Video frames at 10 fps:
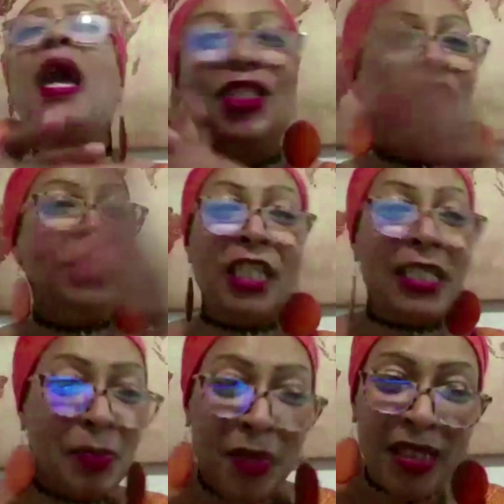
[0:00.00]
and she
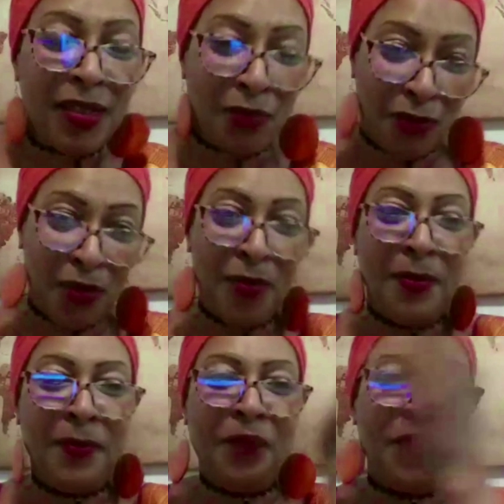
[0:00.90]
just missed the
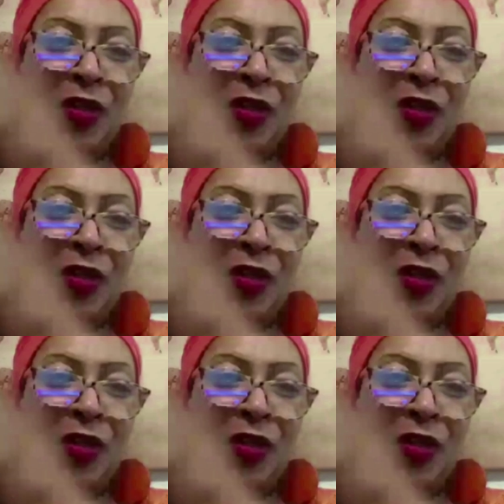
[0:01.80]
room,